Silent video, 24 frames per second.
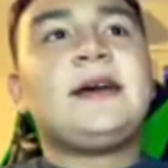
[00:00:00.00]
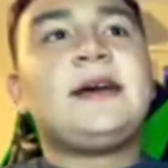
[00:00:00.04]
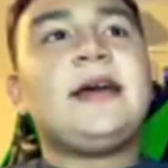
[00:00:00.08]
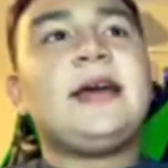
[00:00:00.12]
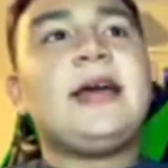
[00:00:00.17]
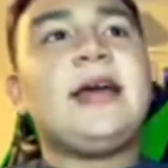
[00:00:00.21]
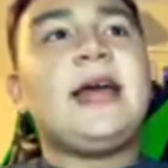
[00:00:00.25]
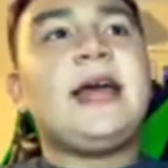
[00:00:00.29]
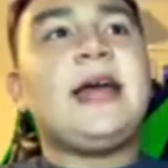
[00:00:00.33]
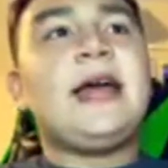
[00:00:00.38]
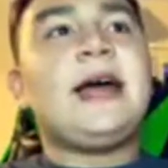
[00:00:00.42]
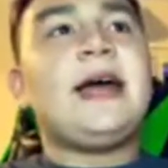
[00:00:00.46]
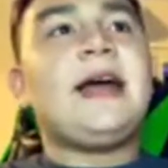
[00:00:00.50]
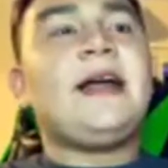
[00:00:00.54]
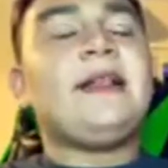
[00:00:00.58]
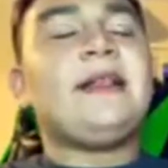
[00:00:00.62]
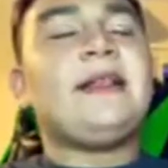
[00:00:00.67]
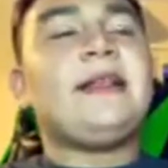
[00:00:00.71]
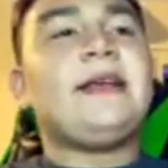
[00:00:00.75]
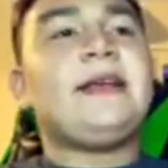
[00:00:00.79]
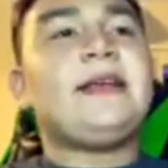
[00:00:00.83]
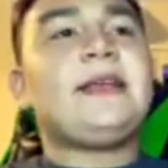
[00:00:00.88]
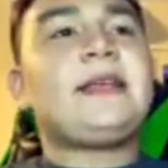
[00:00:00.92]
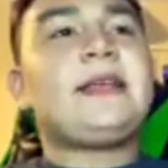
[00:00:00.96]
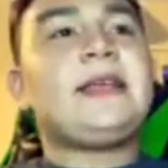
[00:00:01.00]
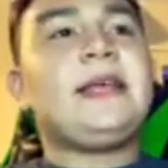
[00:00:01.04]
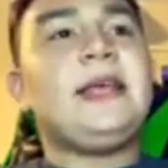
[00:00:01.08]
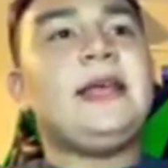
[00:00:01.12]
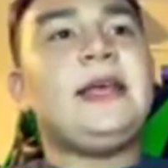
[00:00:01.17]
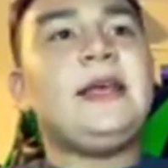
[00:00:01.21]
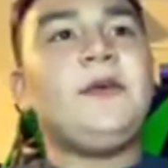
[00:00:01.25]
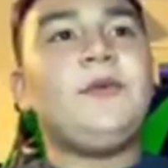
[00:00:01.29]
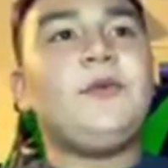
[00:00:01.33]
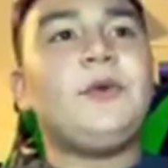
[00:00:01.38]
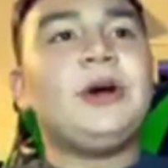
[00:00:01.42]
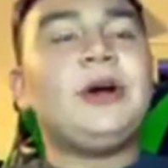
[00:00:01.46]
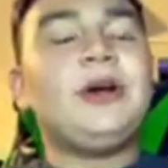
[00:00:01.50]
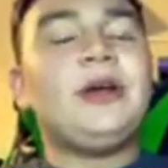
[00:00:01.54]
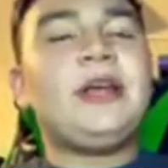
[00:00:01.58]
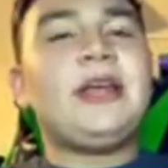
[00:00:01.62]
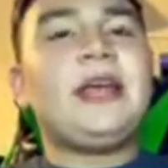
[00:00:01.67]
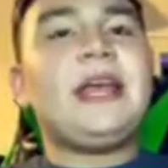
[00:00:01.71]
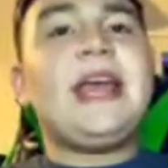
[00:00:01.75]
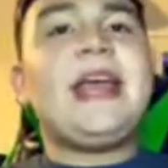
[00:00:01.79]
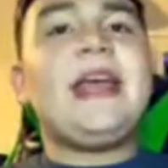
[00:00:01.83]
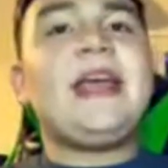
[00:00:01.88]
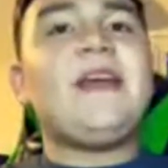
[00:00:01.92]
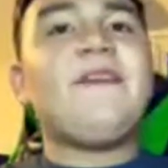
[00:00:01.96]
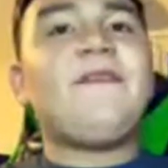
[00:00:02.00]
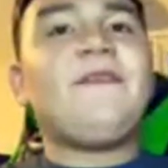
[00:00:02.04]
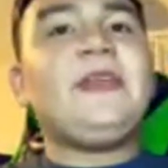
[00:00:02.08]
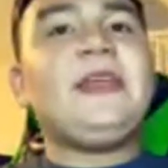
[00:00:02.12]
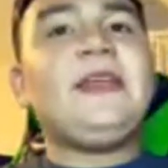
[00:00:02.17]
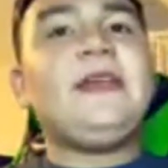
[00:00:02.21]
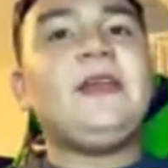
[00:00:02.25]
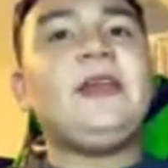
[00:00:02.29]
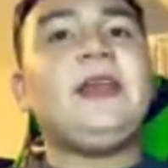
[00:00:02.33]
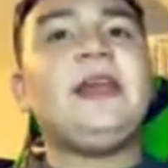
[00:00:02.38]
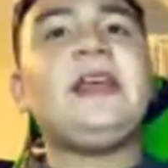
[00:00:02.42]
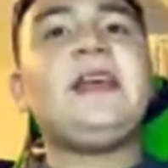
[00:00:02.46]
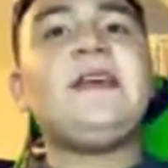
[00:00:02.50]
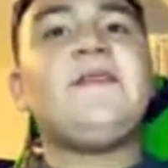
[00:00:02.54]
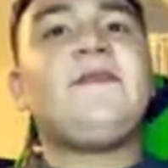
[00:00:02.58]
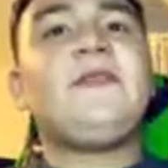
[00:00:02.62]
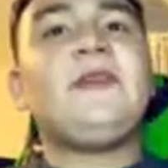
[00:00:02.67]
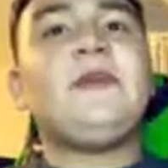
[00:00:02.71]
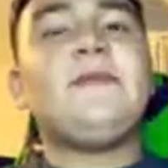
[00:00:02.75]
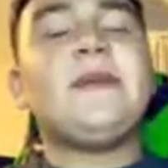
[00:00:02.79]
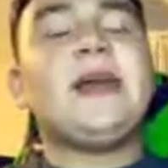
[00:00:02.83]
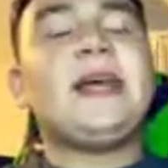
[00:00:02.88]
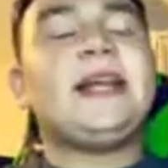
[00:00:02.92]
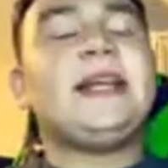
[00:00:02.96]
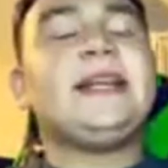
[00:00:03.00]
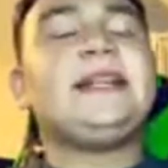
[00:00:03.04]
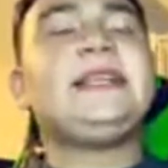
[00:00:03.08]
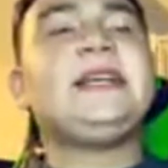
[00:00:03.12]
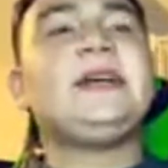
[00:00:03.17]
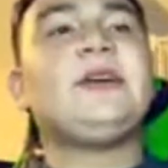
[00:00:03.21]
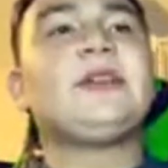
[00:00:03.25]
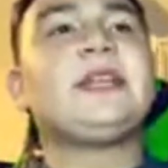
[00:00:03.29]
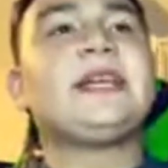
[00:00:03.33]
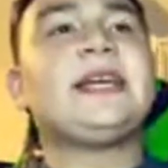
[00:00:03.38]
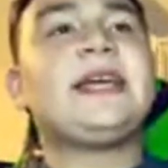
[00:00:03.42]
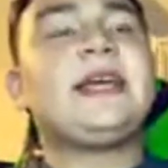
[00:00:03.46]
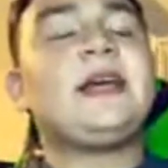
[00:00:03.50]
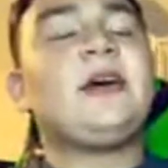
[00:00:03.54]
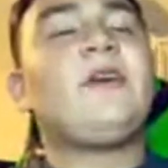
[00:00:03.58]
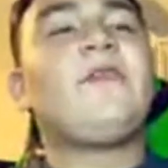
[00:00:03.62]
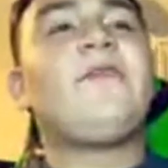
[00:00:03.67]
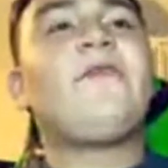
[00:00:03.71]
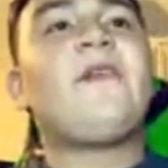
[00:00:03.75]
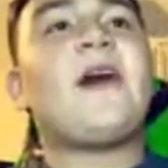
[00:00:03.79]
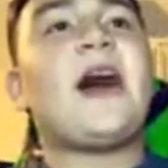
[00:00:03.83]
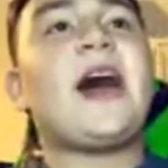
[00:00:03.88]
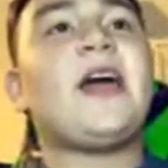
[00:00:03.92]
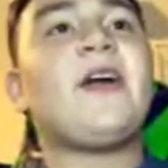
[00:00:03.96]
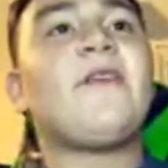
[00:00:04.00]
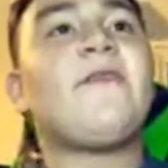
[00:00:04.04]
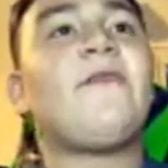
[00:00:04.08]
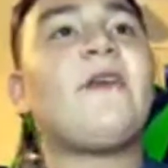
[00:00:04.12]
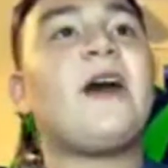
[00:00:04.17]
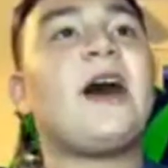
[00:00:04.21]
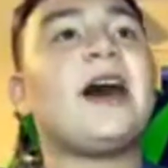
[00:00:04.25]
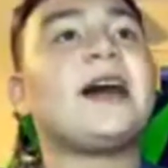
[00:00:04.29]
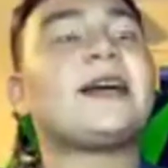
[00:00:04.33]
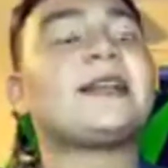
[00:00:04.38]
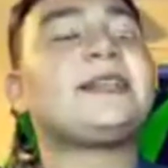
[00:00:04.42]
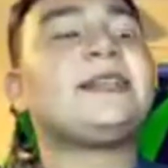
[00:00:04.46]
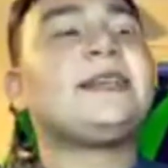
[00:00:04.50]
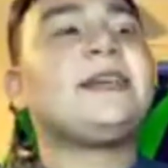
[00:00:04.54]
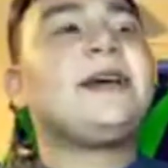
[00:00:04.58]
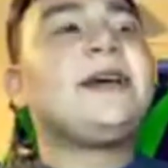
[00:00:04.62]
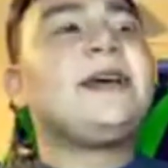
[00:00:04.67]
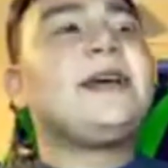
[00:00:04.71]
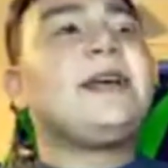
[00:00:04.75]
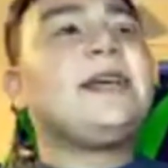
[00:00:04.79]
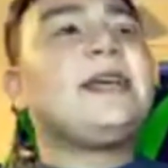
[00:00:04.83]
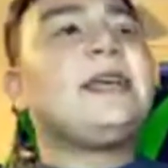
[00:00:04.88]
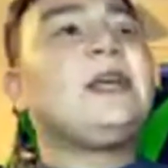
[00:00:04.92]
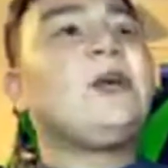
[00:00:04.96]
and he would, if he made a deal to kill Firefox,